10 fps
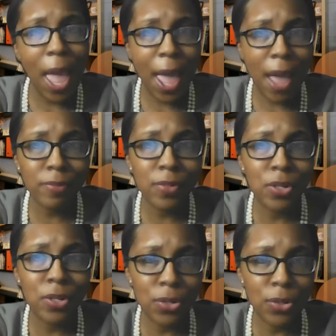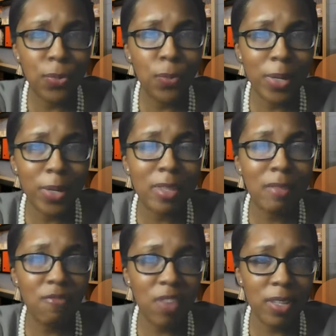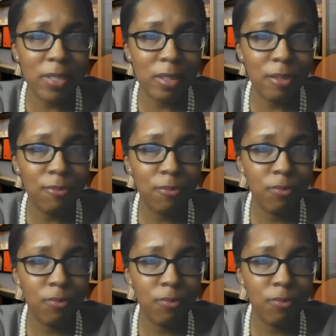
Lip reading: have to do with investing?